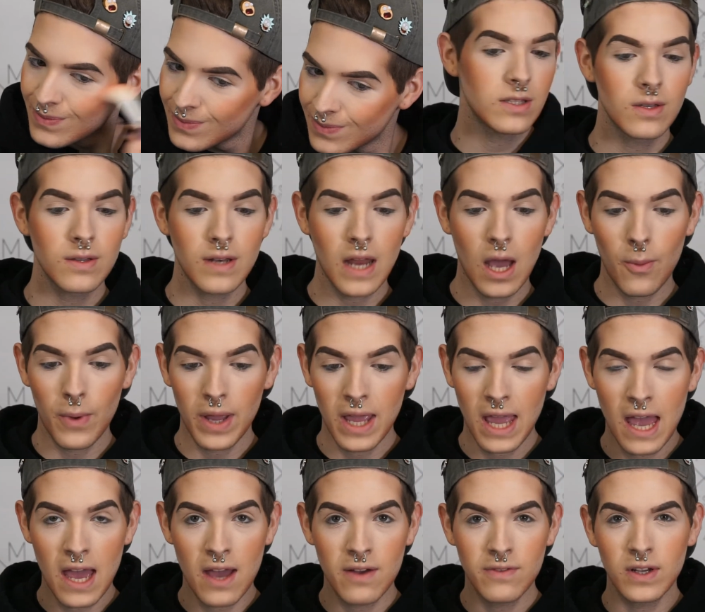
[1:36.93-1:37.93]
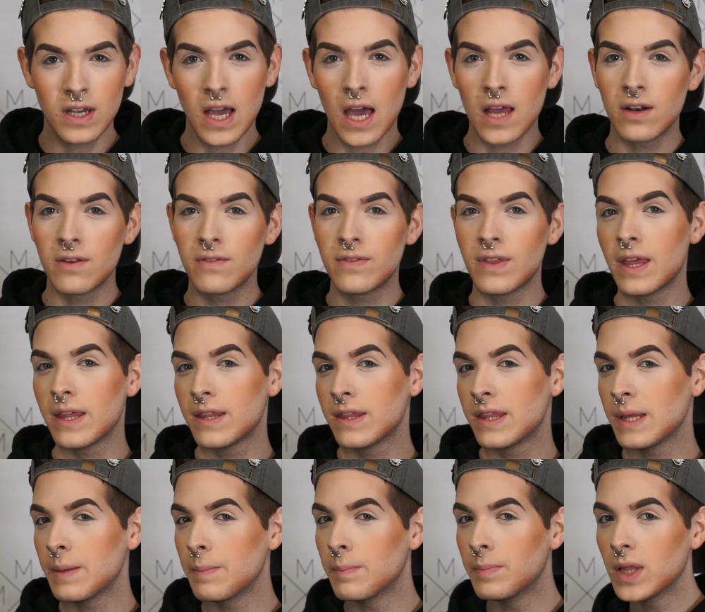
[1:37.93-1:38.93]
So now we have kind of
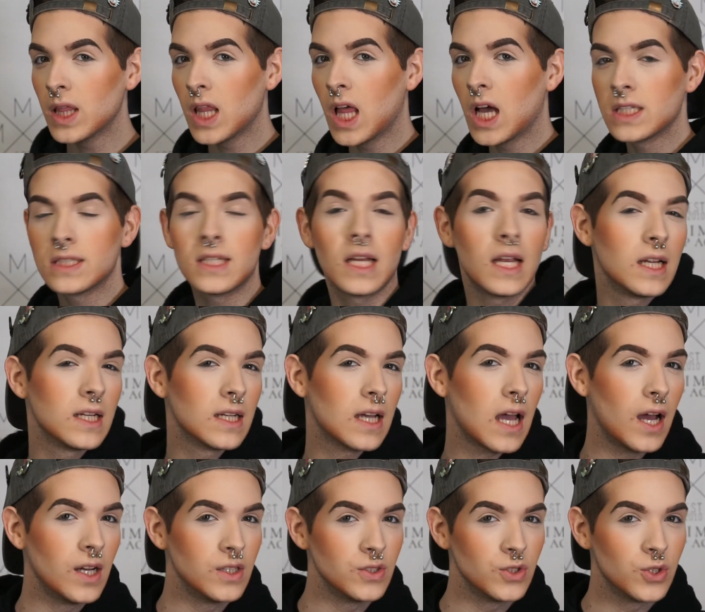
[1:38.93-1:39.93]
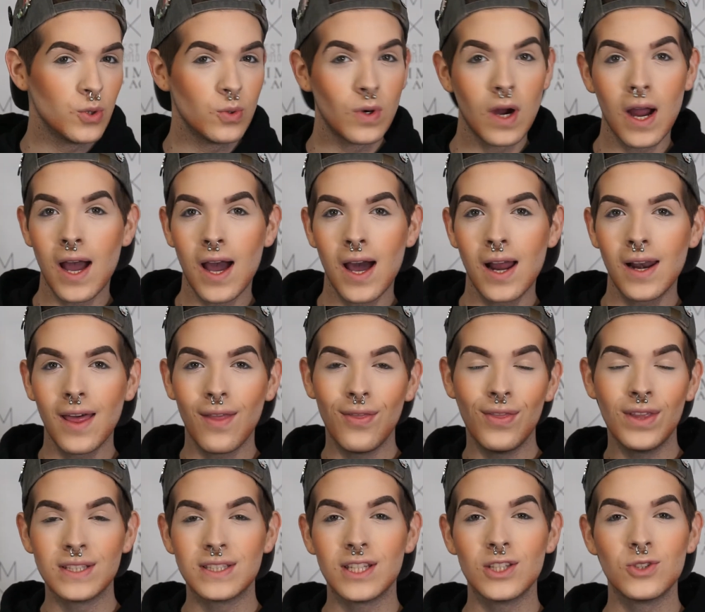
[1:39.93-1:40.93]
the blush and contour on, and
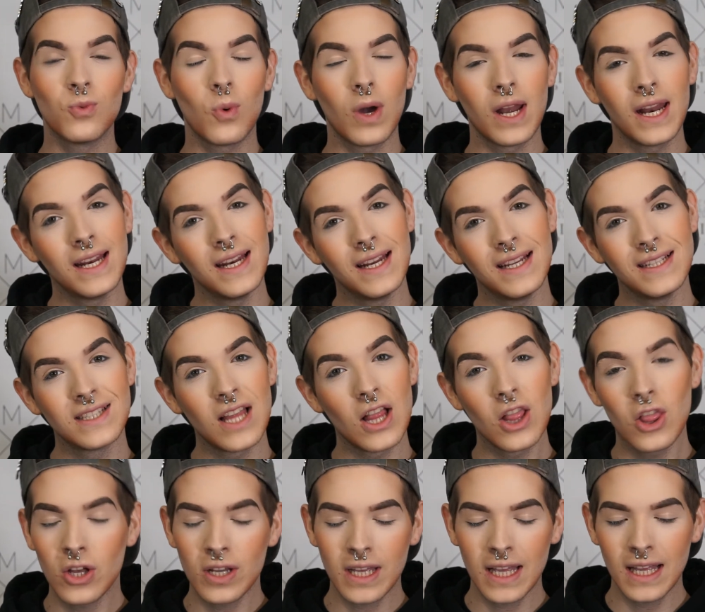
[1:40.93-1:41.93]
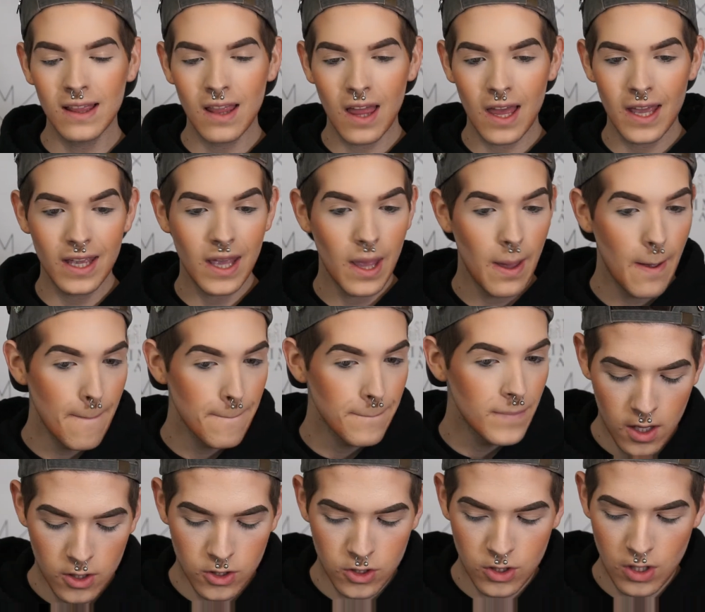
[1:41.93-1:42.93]
this is what it is looking like.
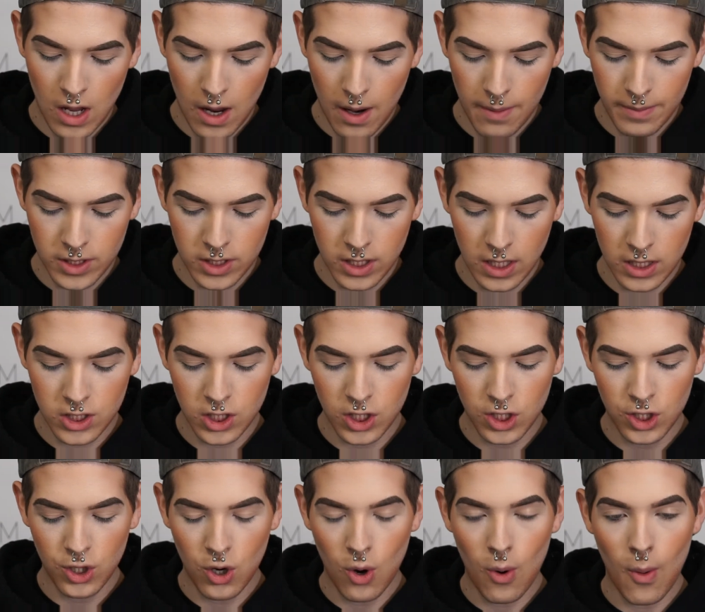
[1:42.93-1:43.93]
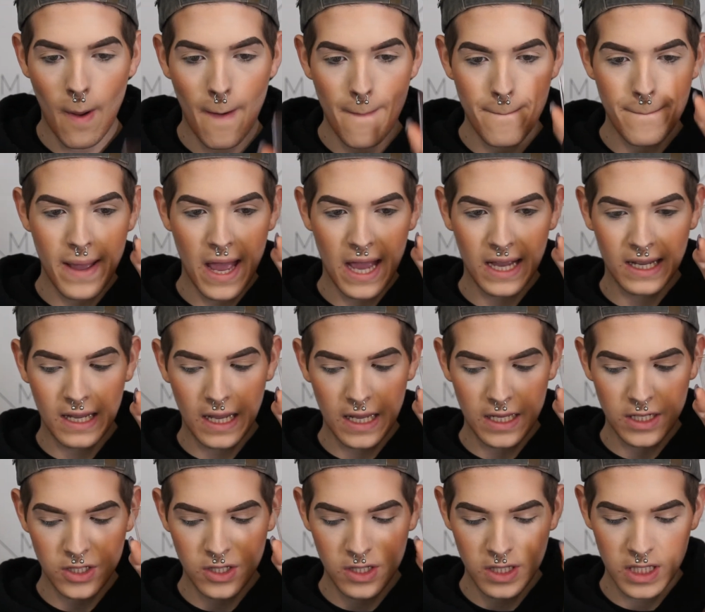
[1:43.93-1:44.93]
So now I'm just actually going to go back
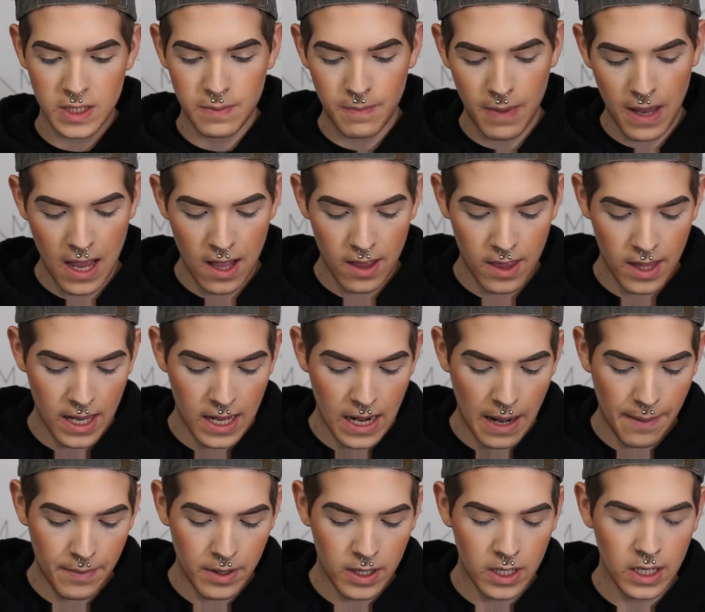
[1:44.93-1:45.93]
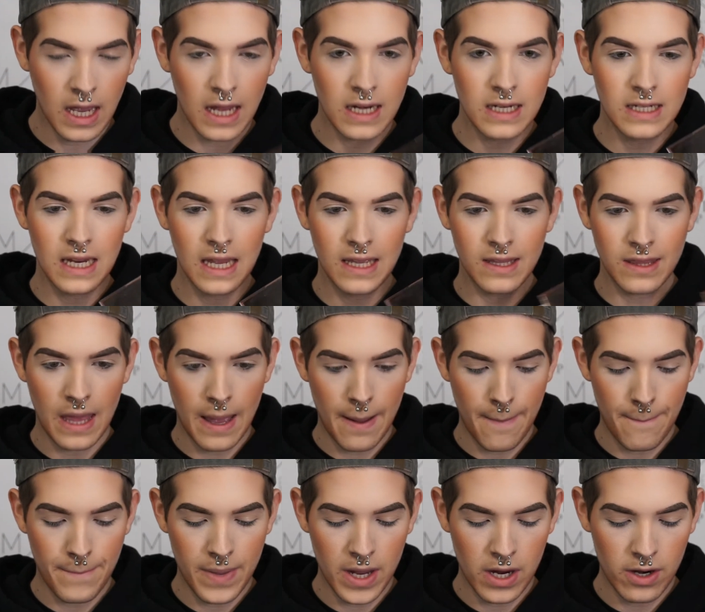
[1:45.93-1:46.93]
into this palette, and I'm going to kind of take
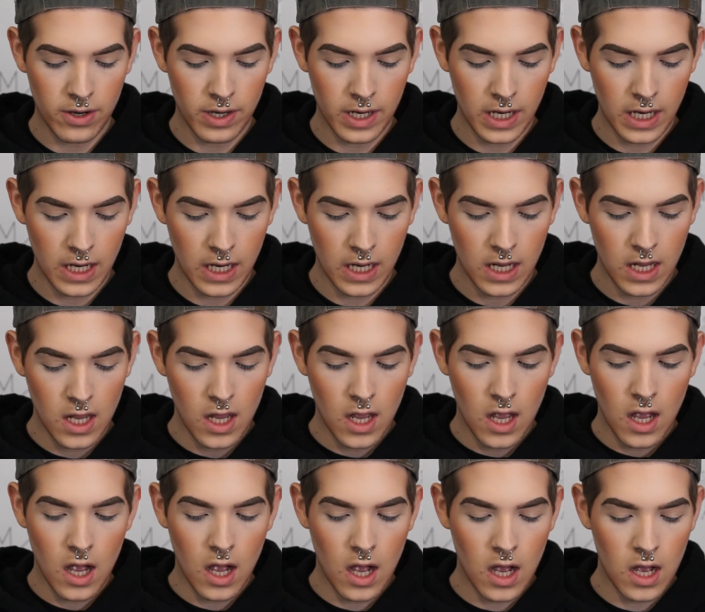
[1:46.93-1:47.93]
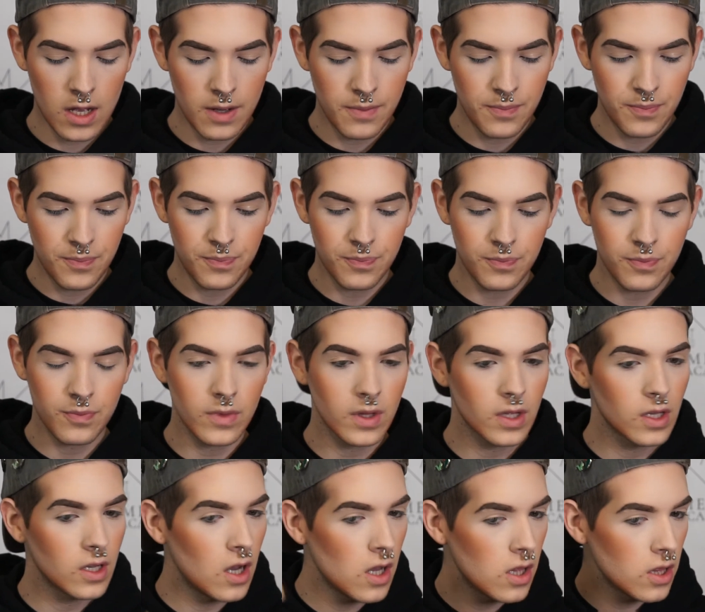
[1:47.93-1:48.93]
that berry
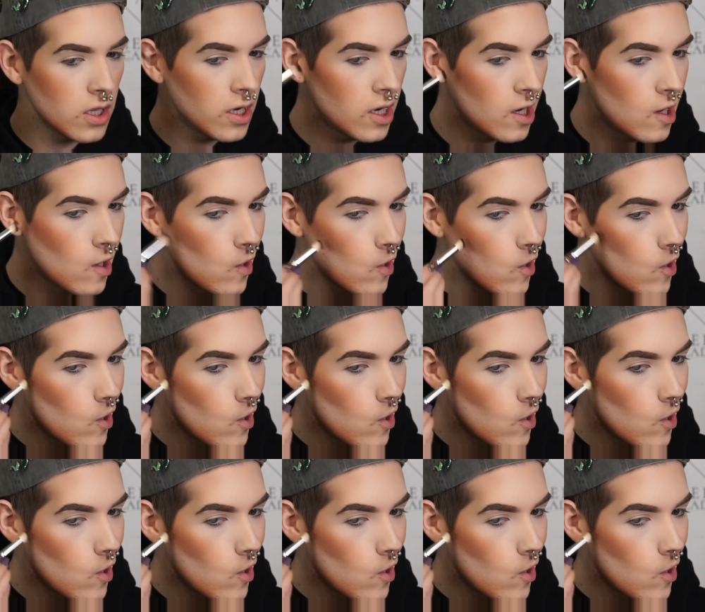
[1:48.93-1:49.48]
color,